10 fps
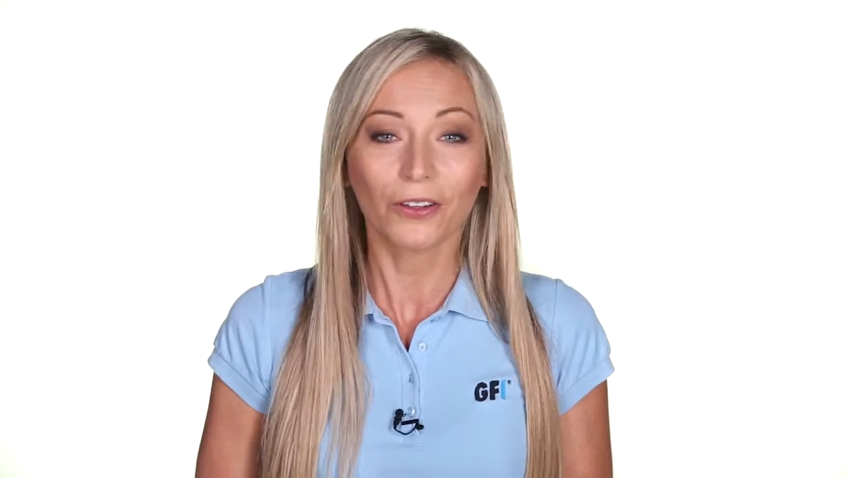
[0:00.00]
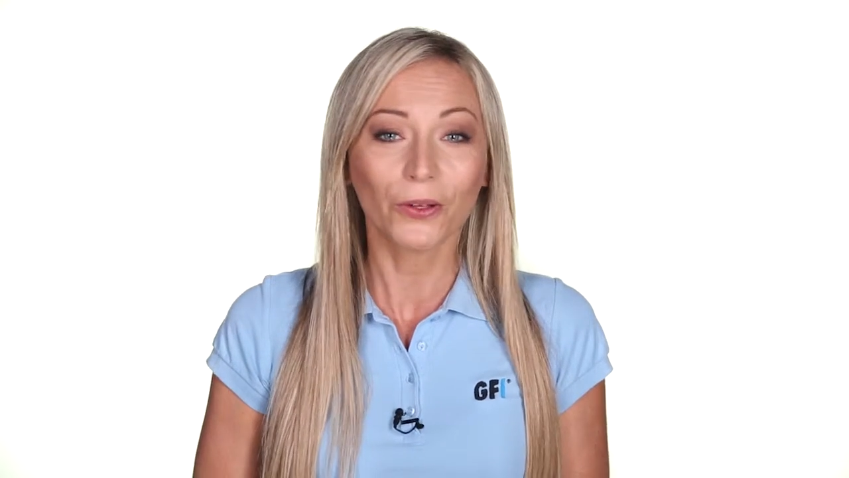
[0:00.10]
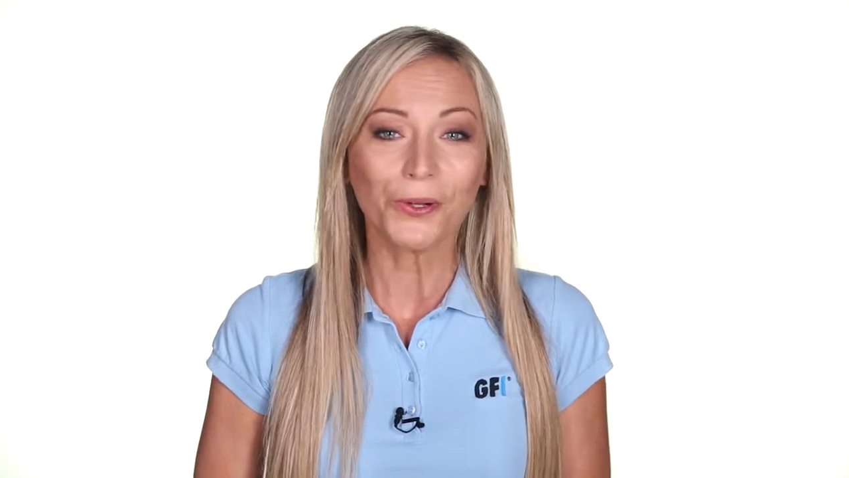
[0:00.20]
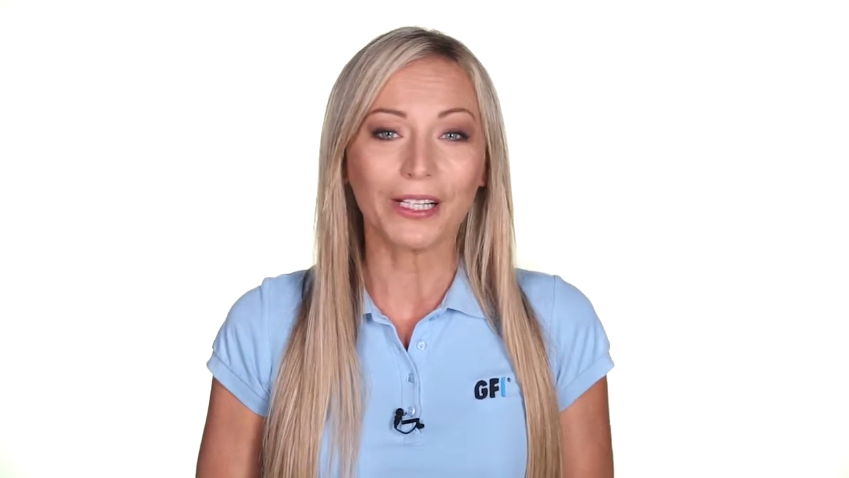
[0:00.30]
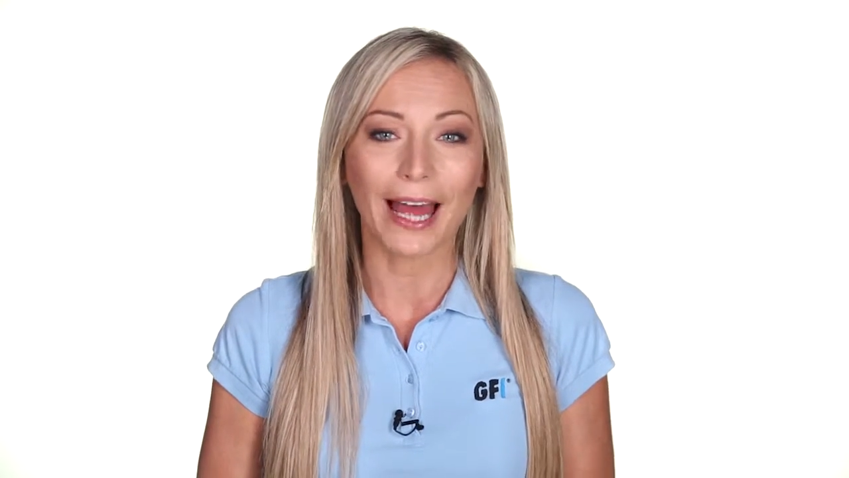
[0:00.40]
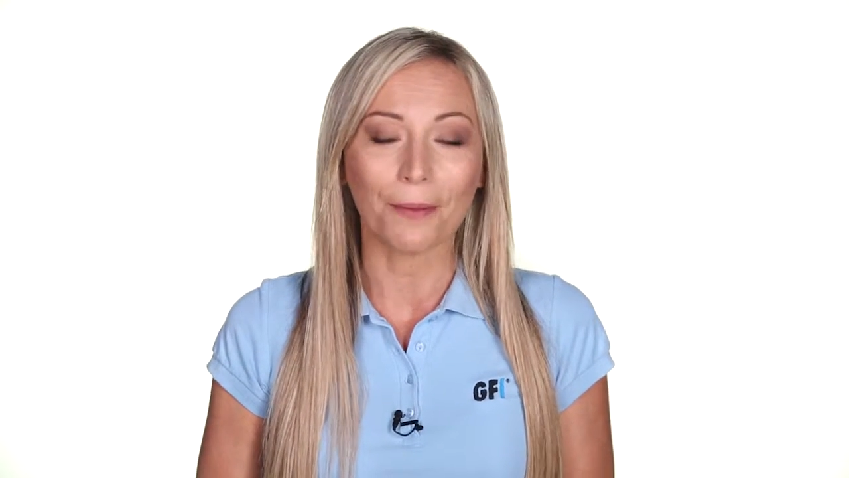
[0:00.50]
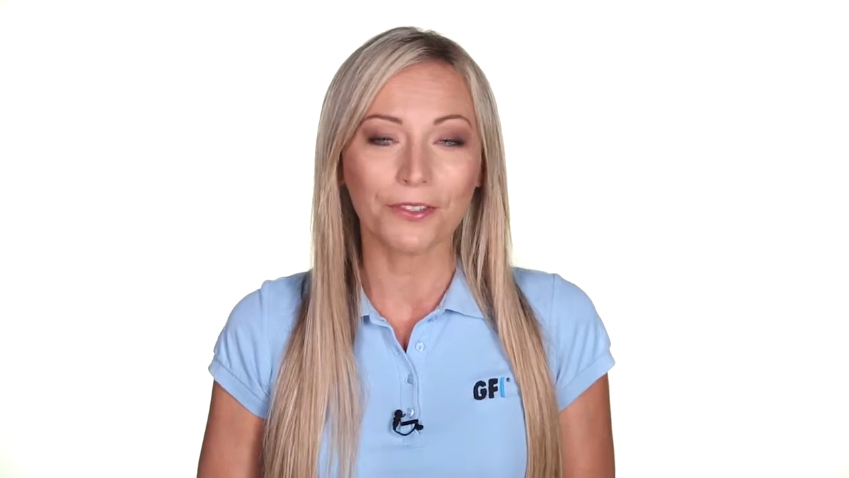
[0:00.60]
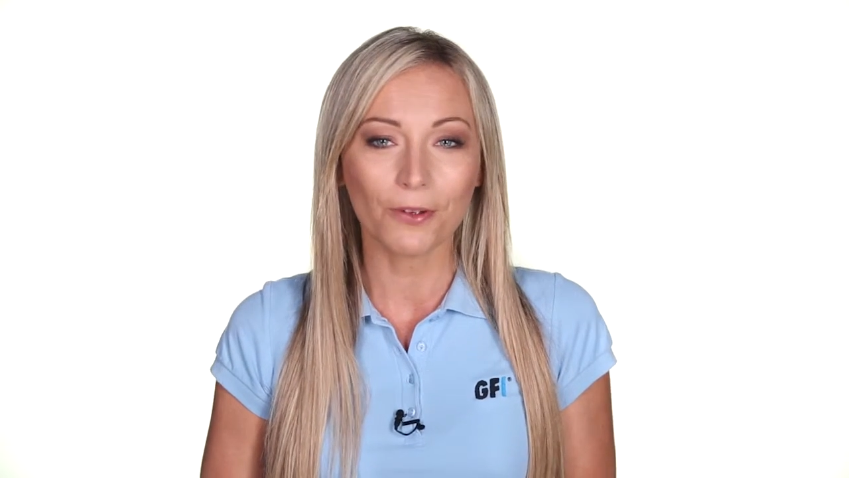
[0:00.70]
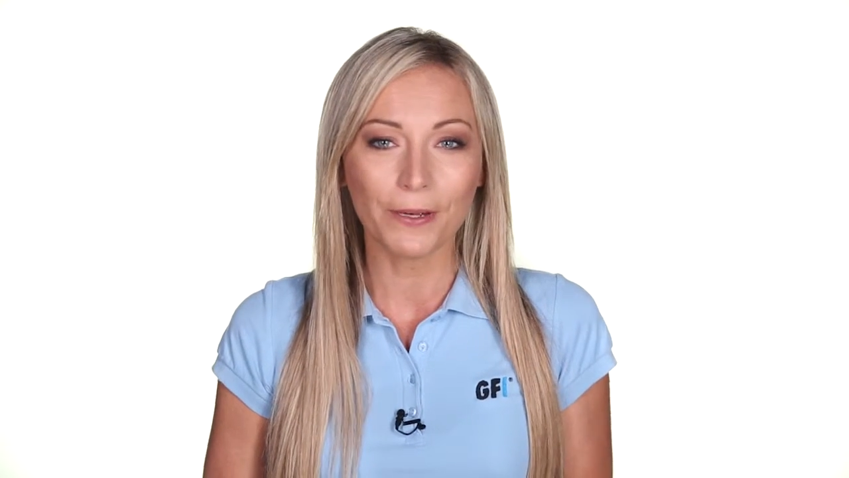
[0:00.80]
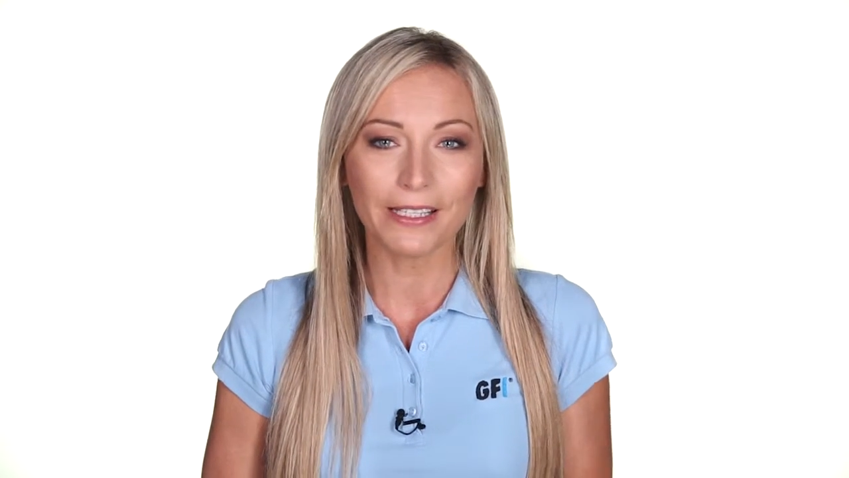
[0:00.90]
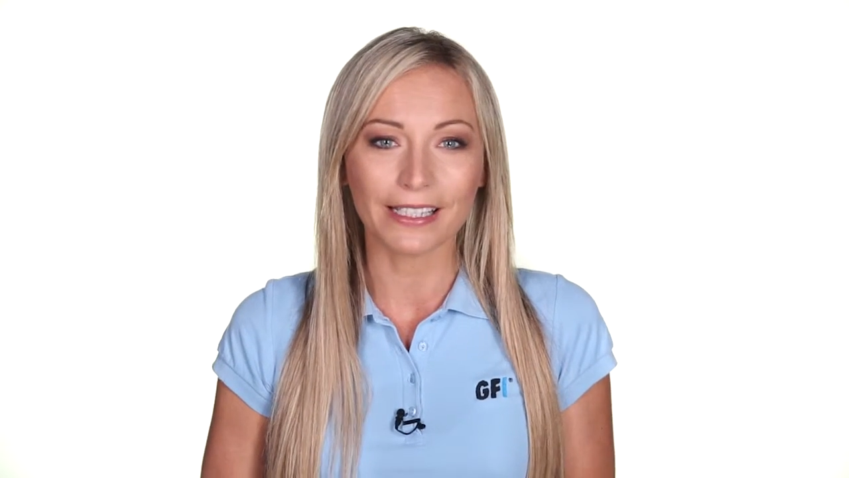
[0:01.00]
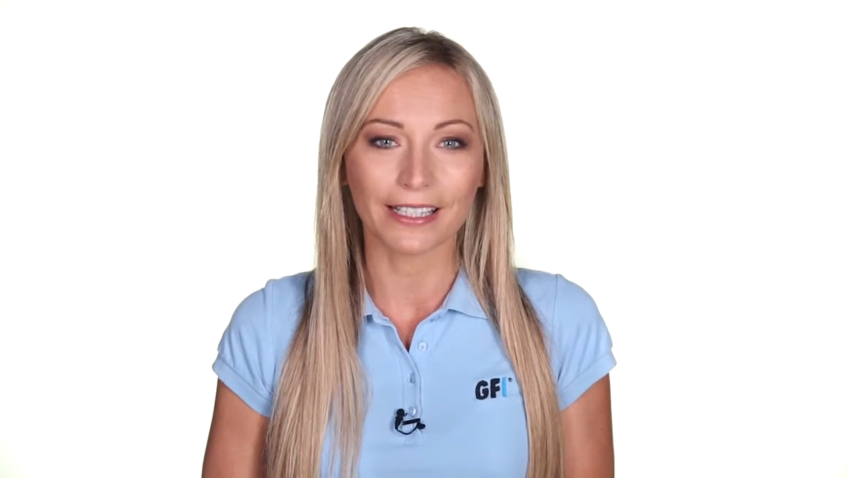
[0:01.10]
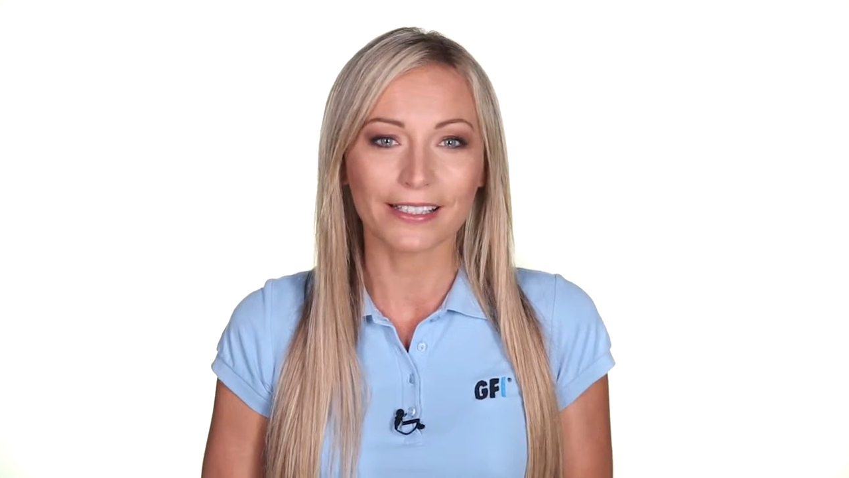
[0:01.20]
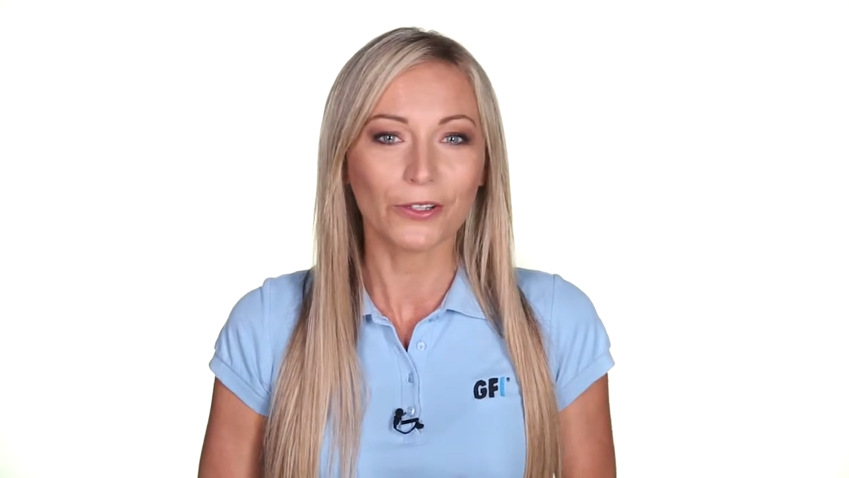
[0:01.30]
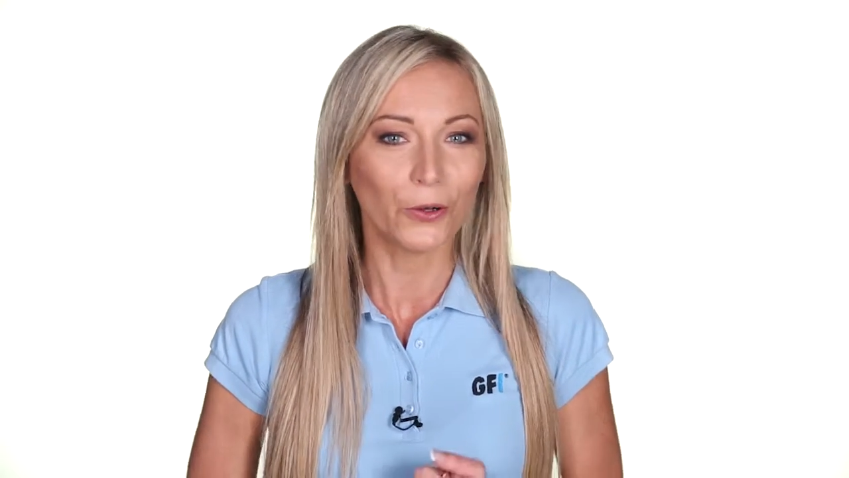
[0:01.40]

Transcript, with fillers: Google Apps for Business,